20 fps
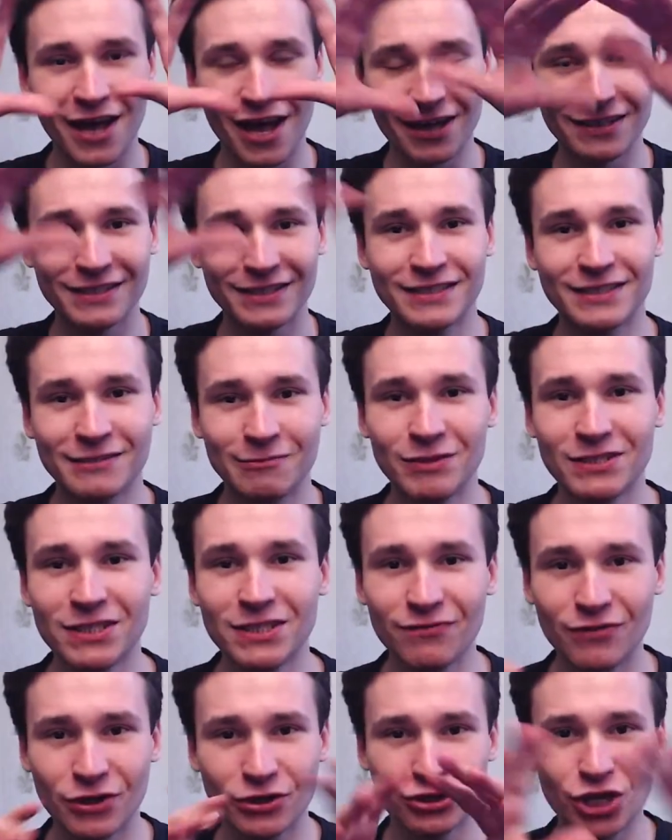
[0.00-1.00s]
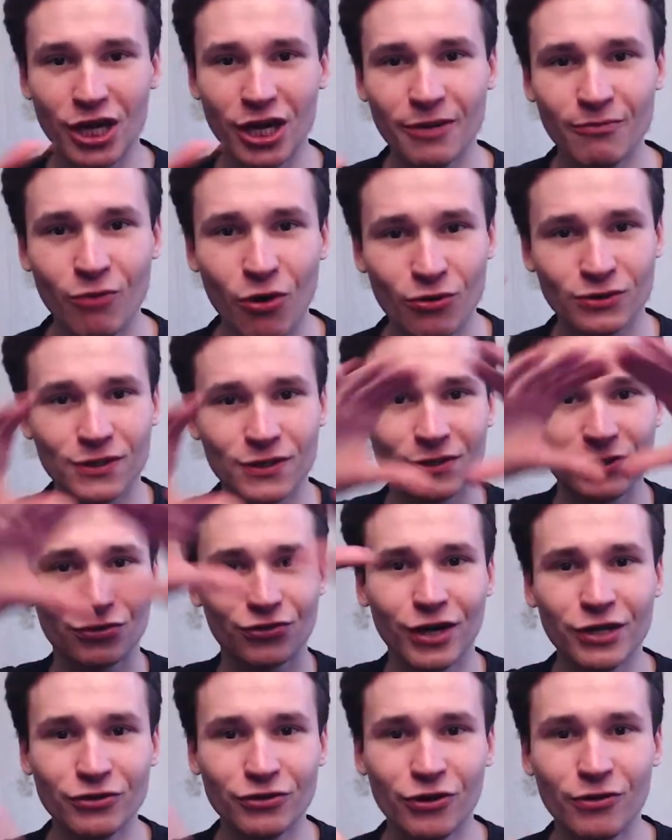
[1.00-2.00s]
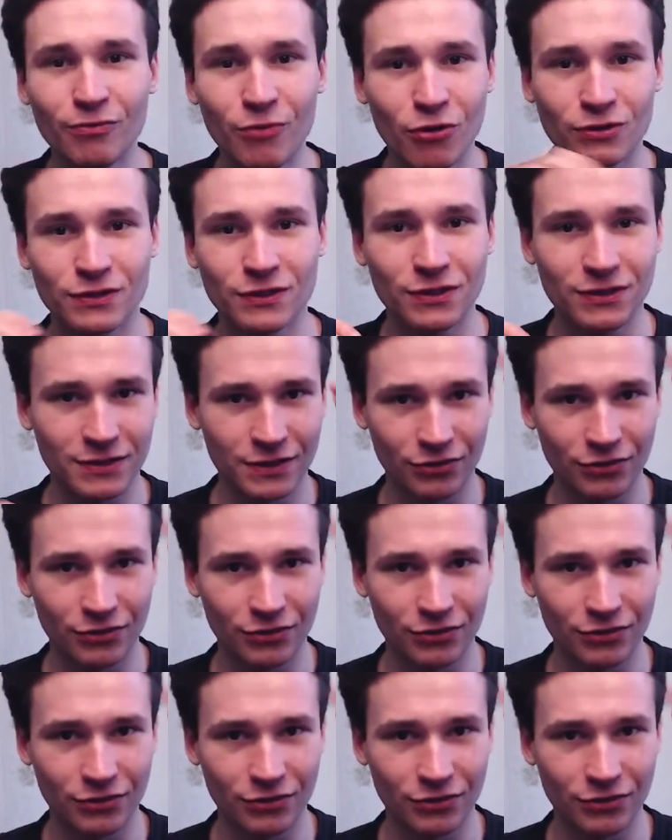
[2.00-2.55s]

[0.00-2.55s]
specific checkboxes radio boxes boxes.